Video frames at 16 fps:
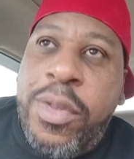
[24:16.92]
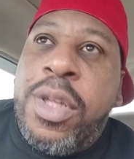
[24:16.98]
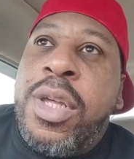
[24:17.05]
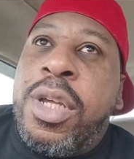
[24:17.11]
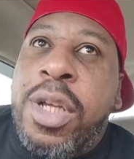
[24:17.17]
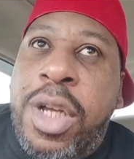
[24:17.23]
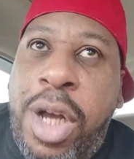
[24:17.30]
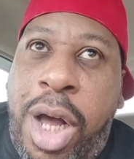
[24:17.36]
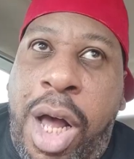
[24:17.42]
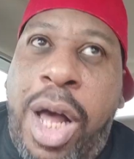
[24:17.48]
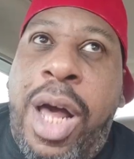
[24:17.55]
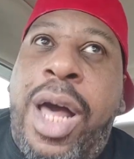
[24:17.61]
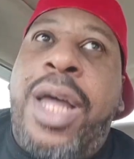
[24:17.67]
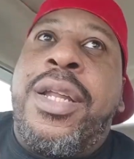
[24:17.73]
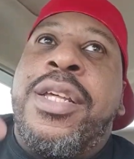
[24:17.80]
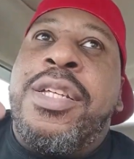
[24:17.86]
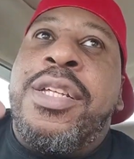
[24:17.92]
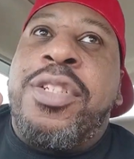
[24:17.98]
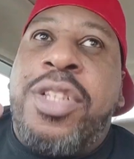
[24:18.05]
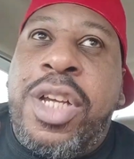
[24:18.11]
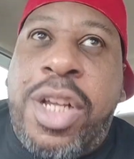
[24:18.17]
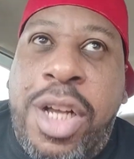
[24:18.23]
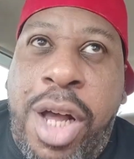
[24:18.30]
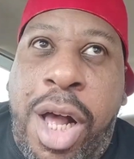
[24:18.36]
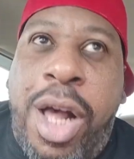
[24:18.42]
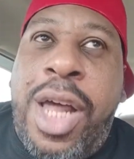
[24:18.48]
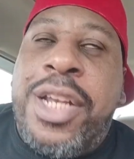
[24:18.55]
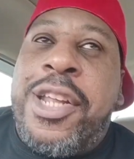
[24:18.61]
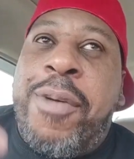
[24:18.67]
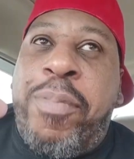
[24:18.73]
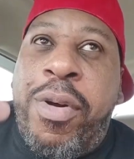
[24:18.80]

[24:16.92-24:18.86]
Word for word: God is the God that